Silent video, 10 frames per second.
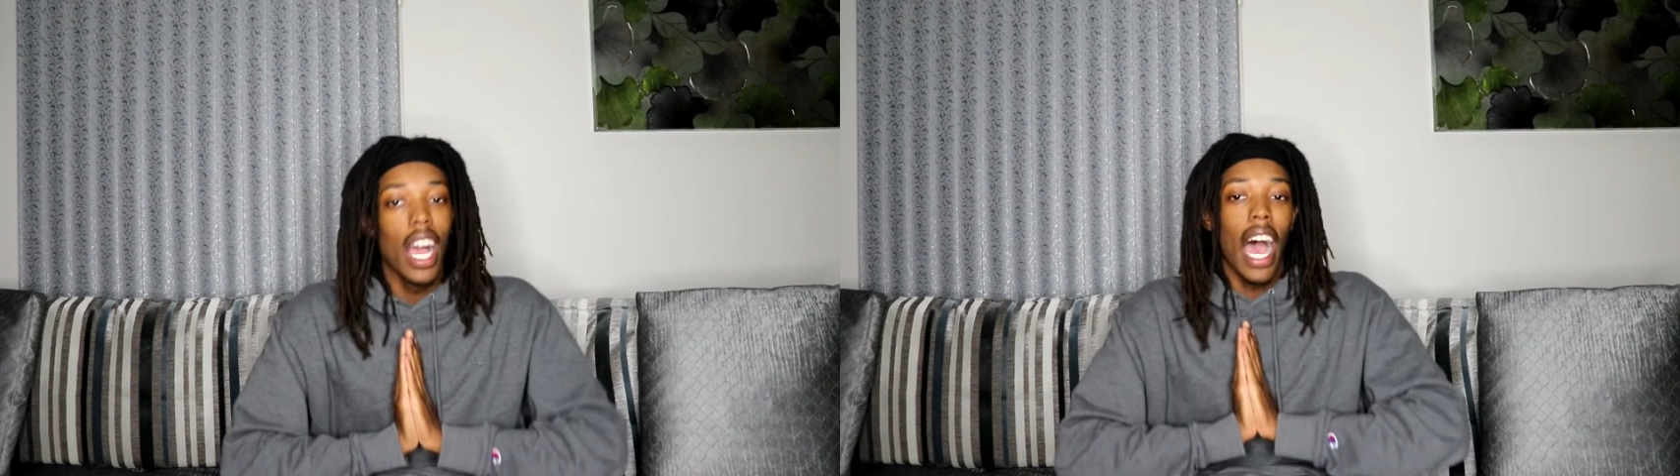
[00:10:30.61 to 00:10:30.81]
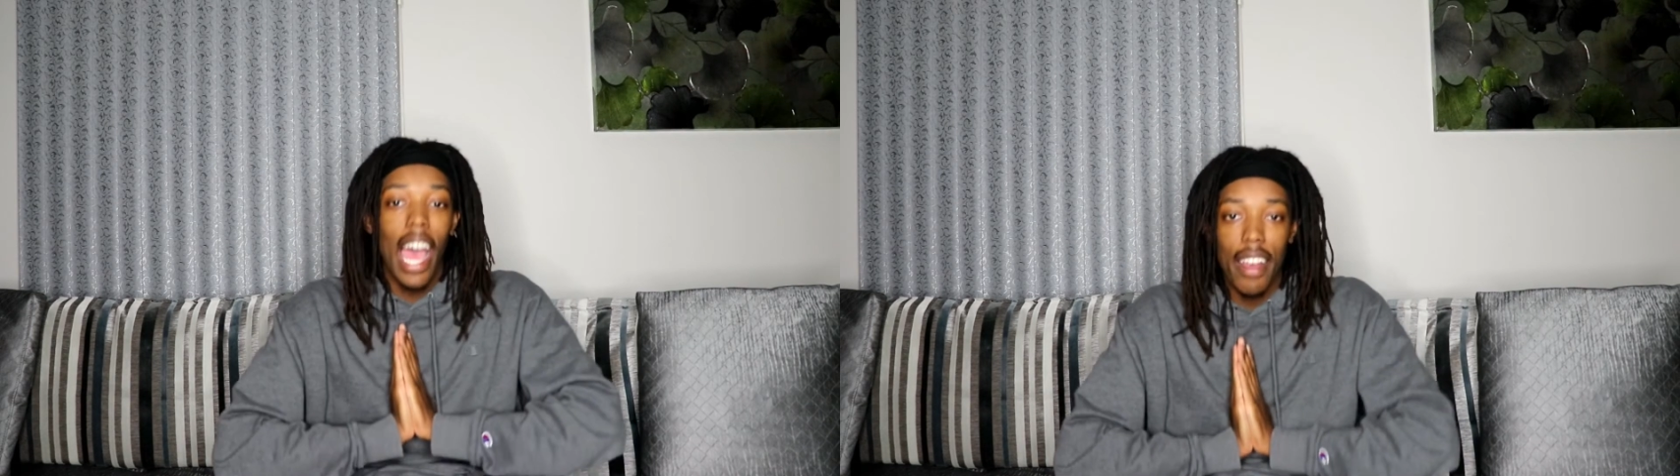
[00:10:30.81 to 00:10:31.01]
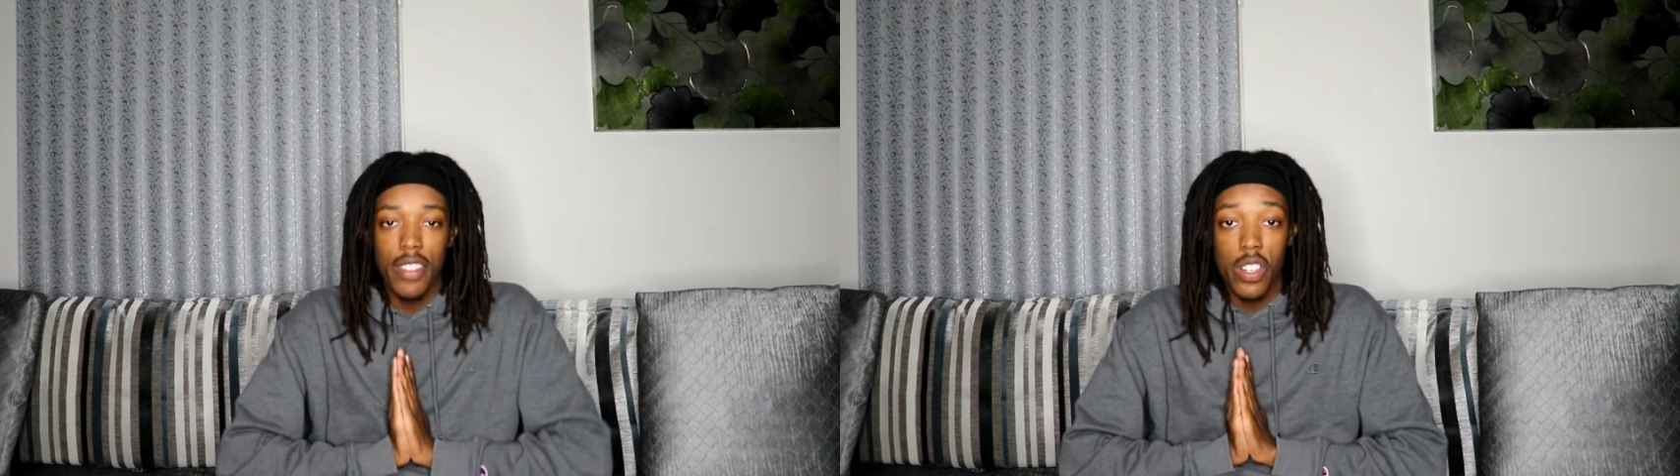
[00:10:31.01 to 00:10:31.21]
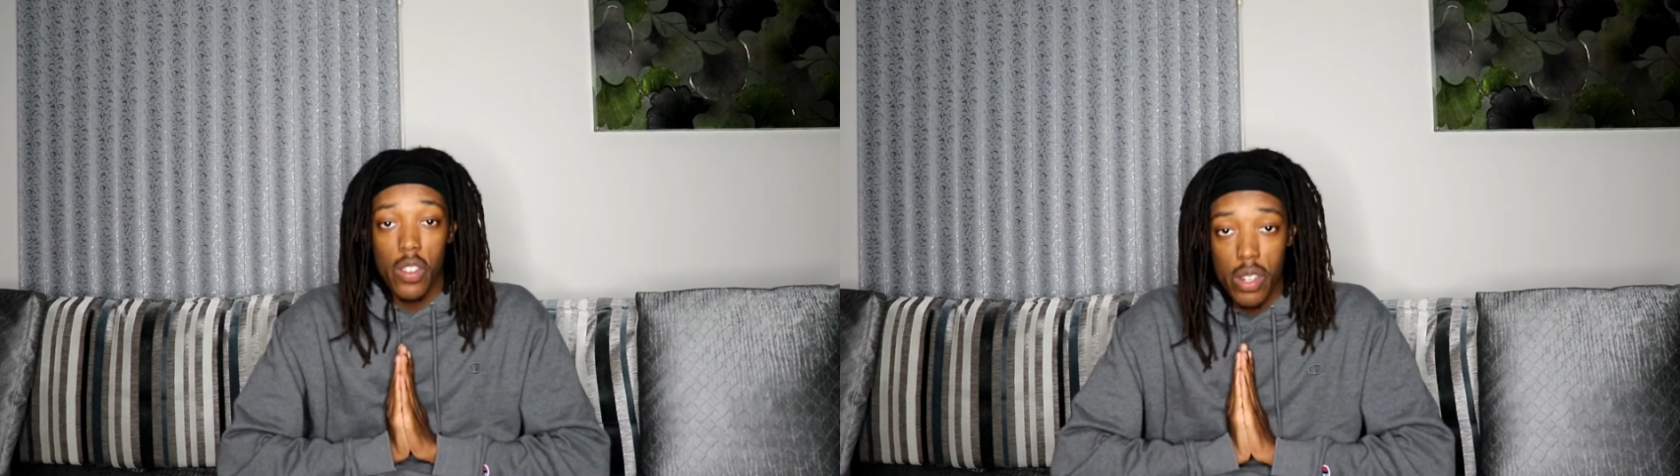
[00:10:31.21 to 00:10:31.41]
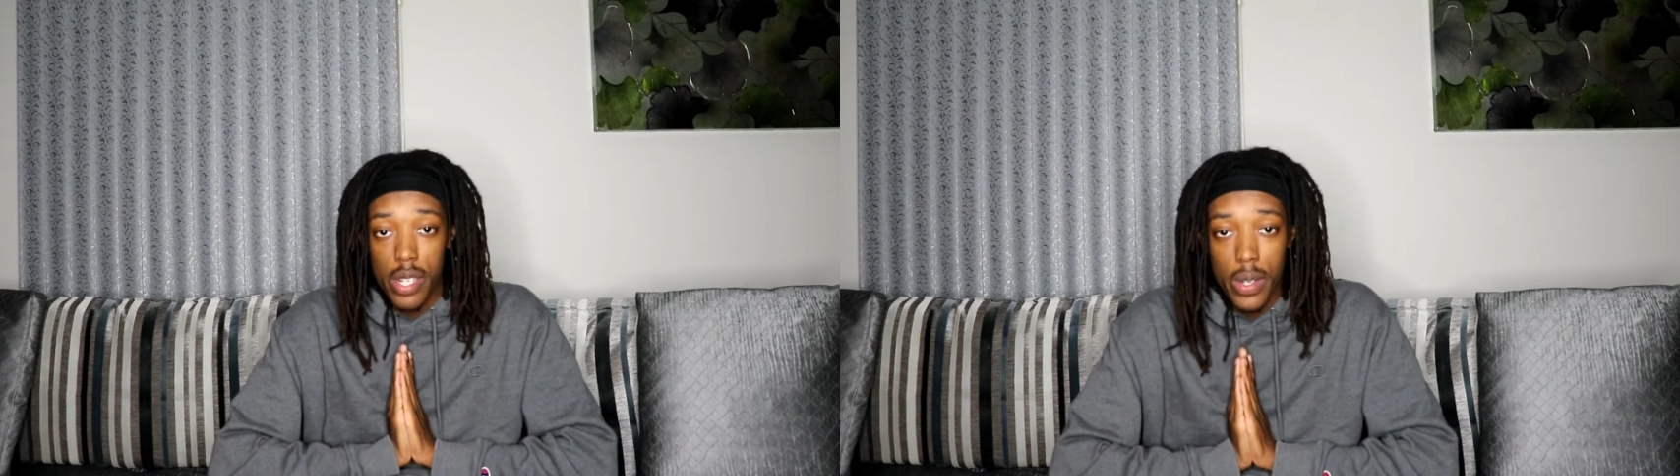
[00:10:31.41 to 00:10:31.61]
I have to
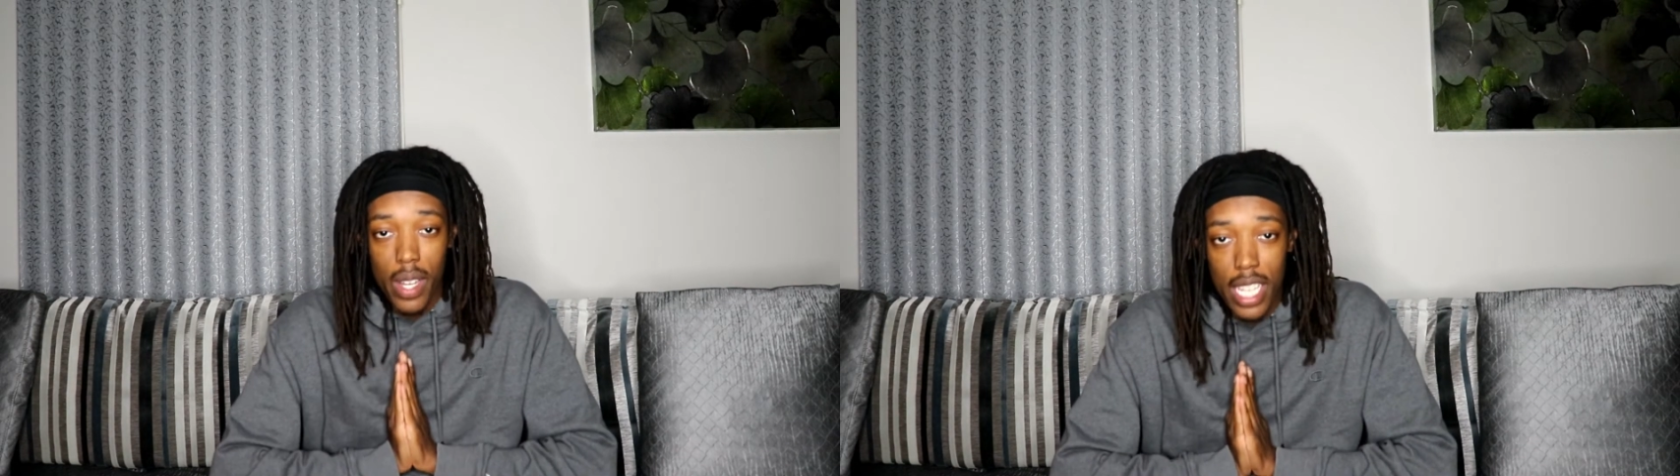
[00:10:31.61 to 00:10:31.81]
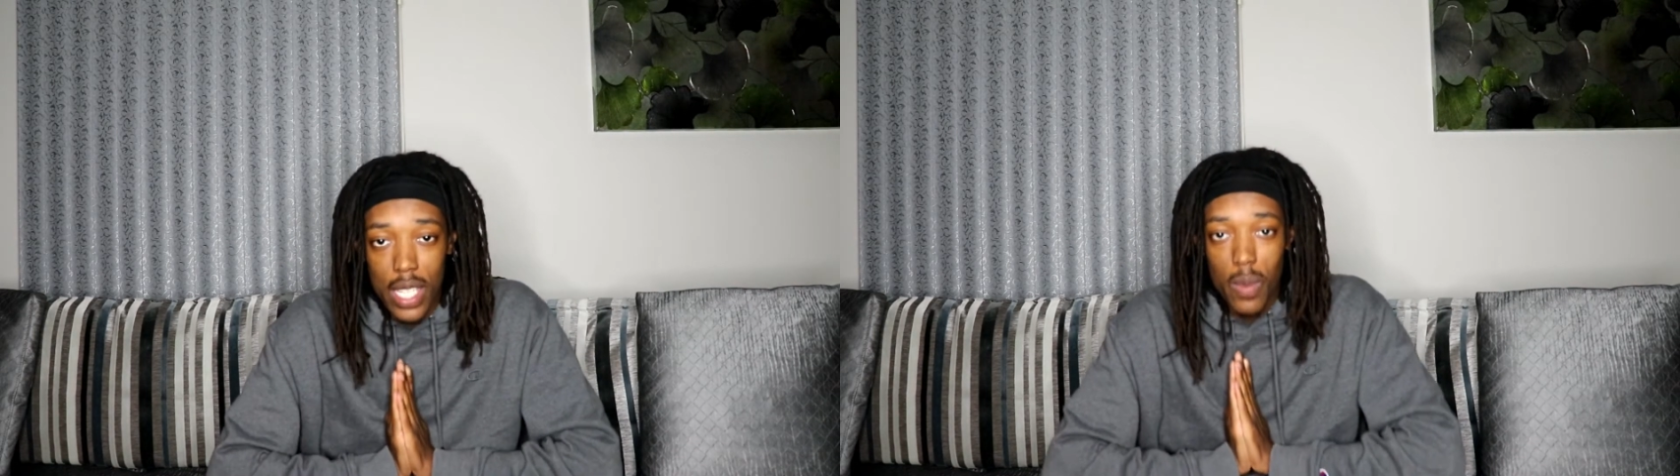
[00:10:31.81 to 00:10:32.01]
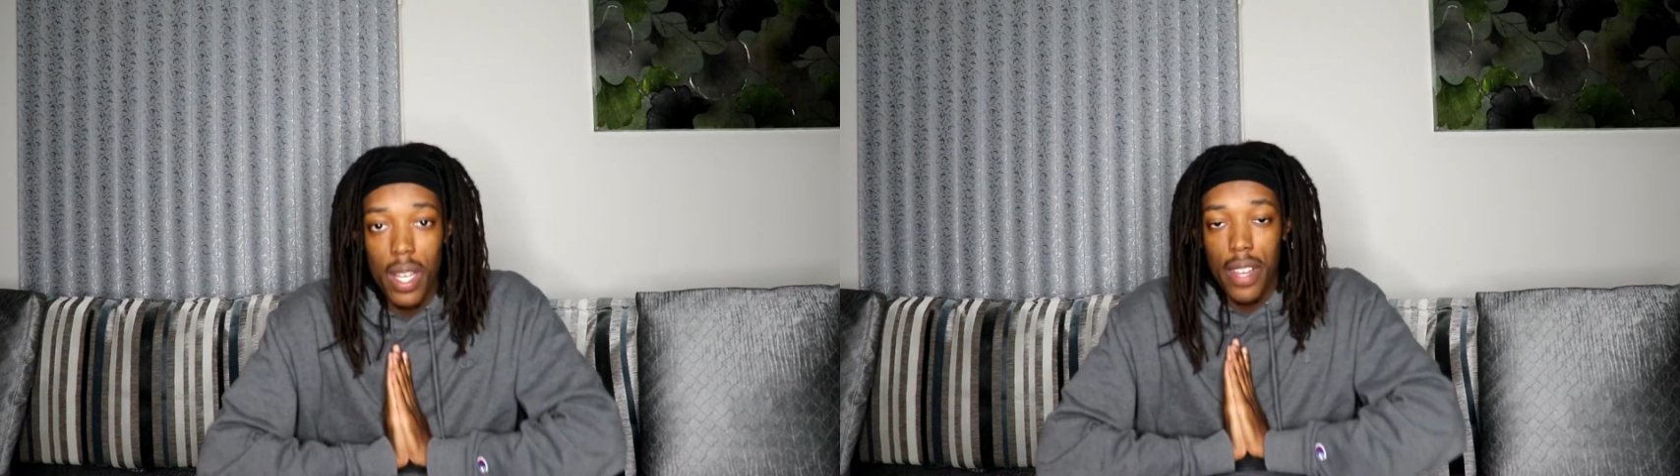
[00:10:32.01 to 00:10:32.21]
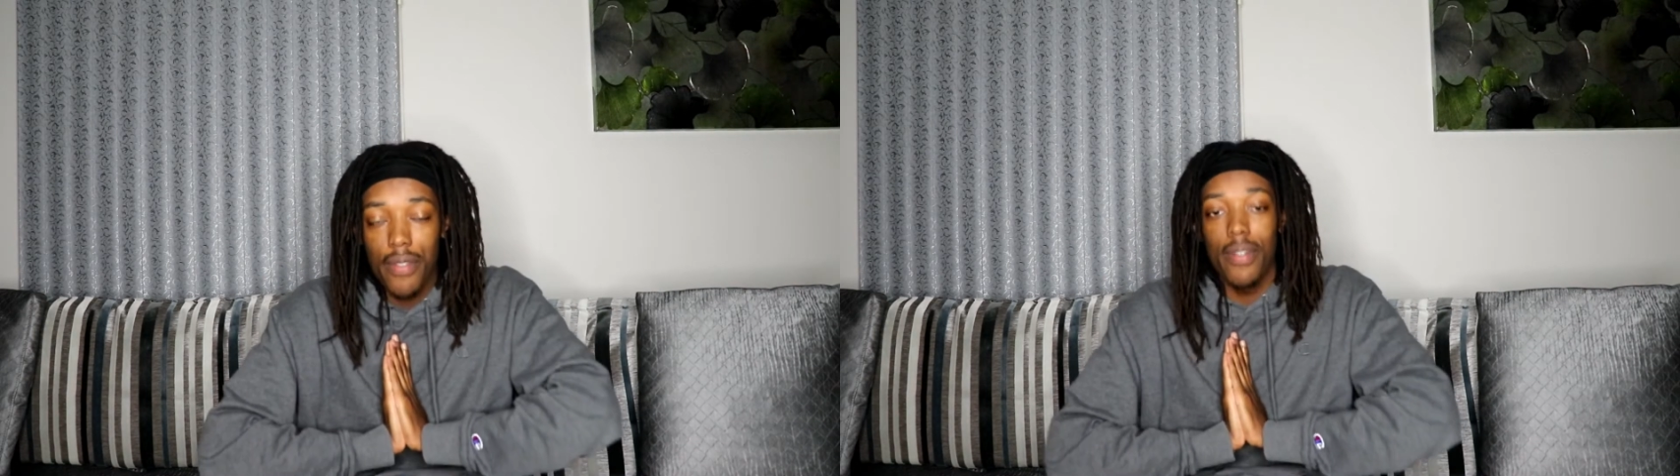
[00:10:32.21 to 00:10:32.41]
agree with you on this one.